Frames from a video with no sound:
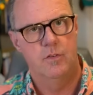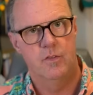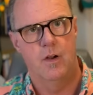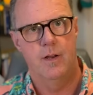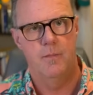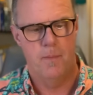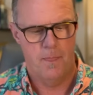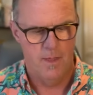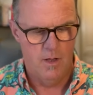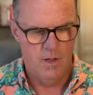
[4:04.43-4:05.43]
Sorry,
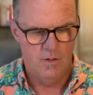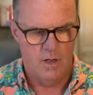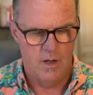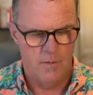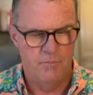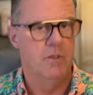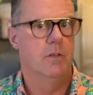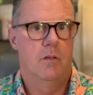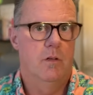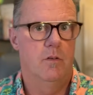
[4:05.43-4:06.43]
um,
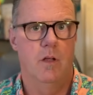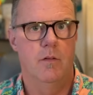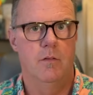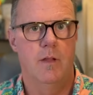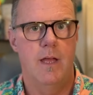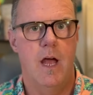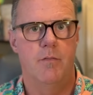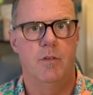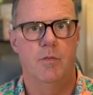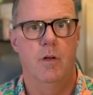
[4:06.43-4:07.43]
they
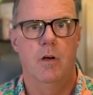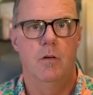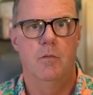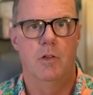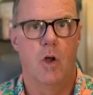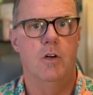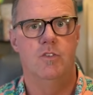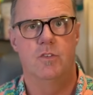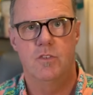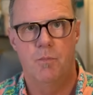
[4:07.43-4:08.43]
have the
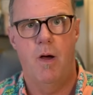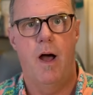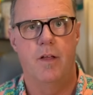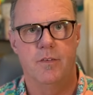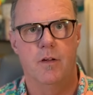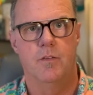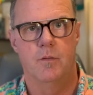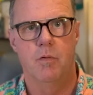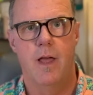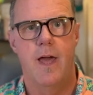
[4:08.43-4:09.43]
largest deposit on the
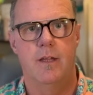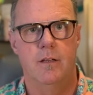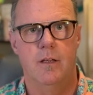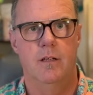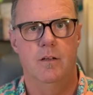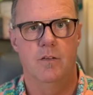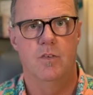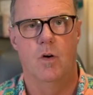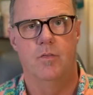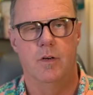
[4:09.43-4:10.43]
planet in
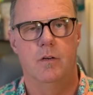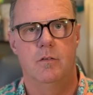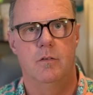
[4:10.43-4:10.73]
sulfur.